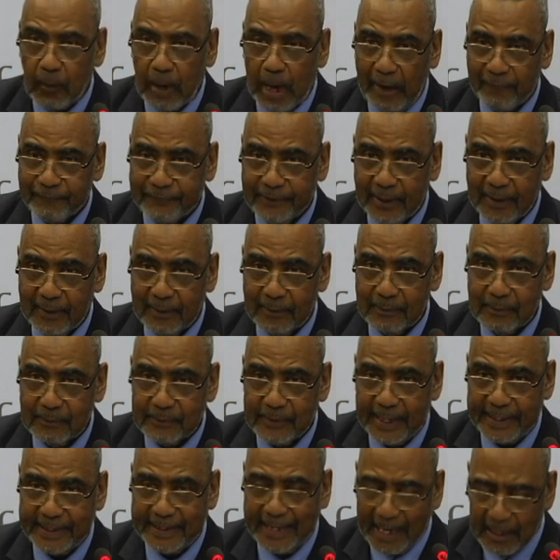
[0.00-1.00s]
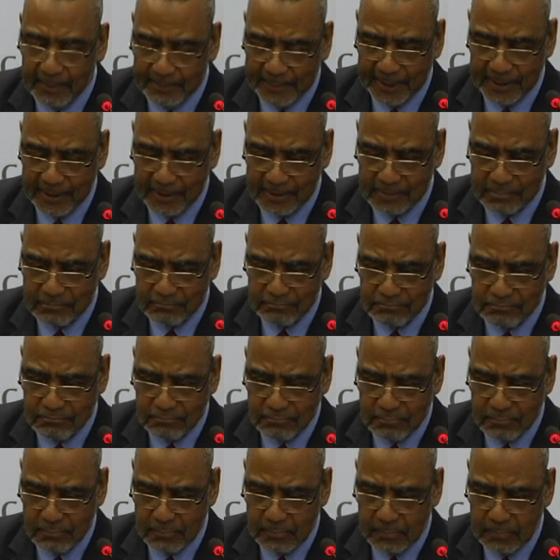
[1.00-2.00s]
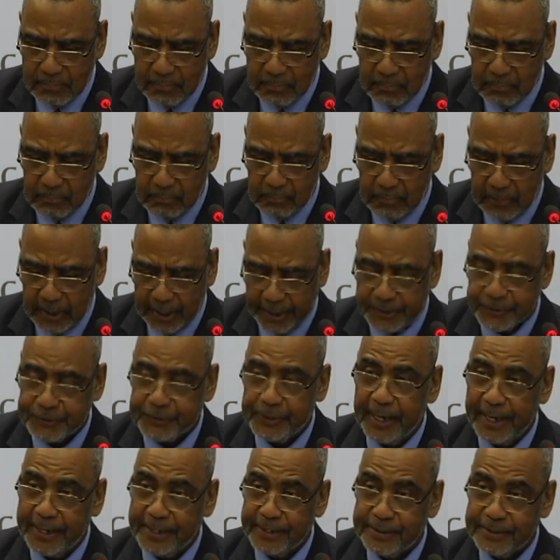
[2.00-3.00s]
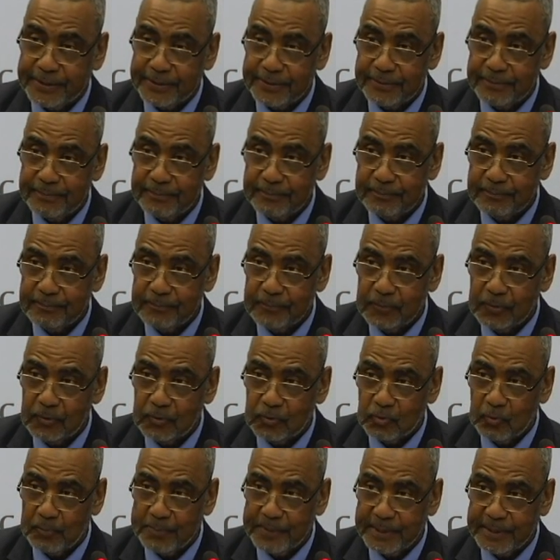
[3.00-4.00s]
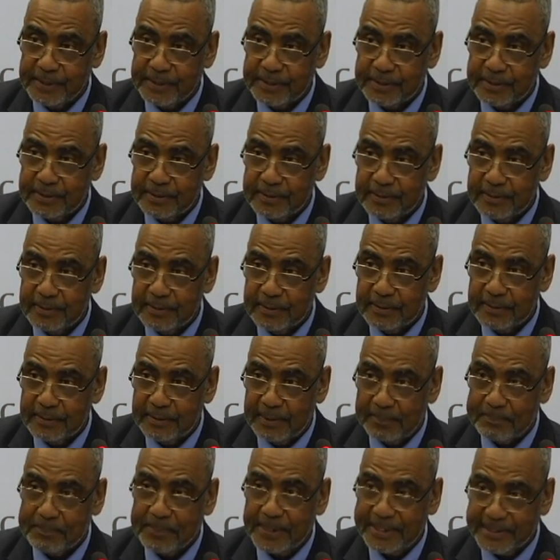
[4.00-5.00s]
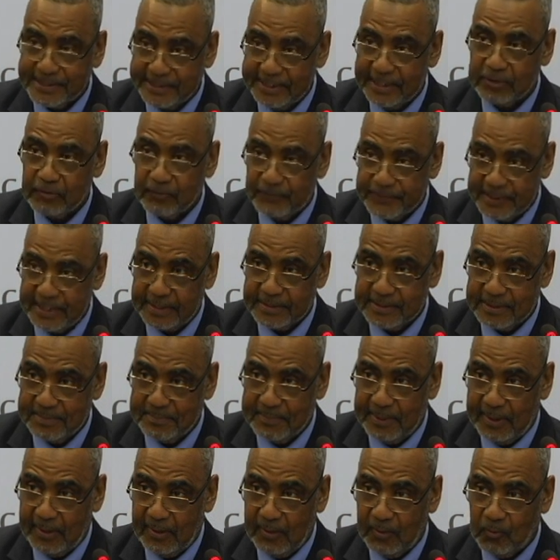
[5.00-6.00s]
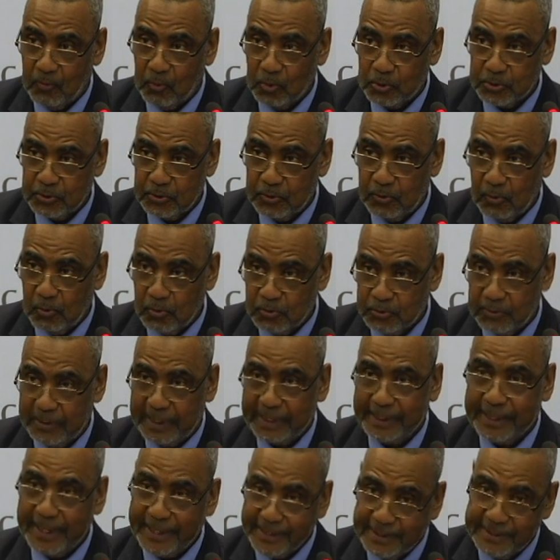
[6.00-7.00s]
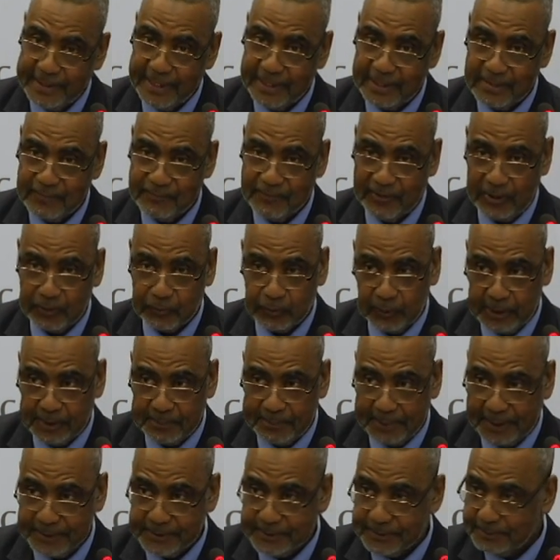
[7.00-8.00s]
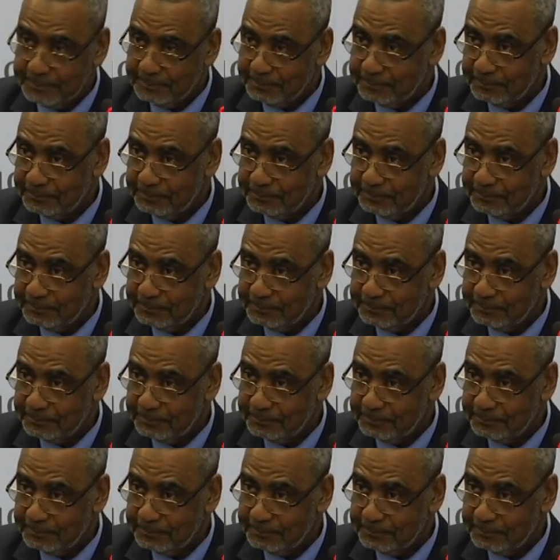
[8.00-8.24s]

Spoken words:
after the annulment, I tried to meet the president of Zanzibar, who was also the candidate for the ruling party.